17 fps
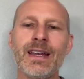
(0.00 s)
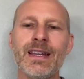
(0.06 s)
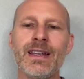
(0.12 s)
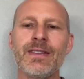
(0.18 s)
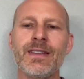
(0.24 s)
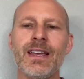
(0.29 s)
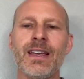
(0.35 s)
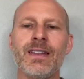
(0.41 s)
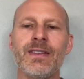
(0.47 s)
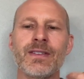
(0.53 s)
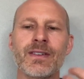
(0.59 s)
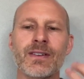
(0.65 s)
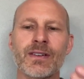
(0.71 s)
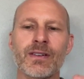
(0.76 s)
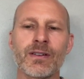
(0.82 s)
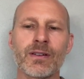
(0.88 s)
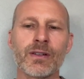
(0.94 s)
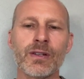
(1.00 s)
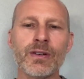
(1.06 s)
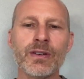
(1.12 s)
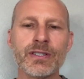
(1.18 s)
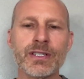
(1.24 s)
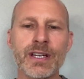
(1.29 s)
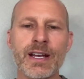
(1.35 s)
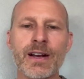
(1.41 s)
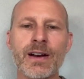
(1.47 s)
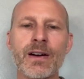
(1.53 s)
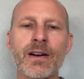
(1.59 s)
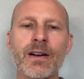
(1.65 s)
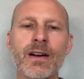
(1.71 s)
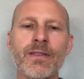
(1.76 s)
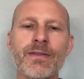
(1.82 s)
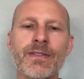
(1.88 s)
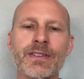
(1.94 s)
And in, in the conclusion here
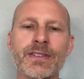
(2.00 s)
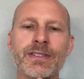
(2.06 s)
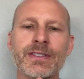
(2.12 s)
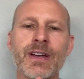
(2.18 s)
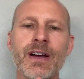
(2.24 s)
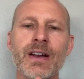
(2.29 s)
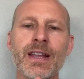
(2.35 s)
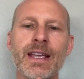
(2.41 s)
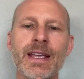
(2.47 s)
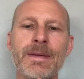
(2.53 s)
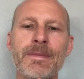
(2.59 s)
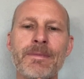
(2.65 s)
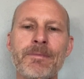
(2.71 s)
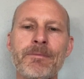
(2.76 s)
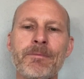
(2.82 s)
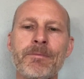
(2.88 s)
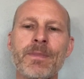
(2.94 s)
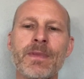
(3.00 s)
of this study,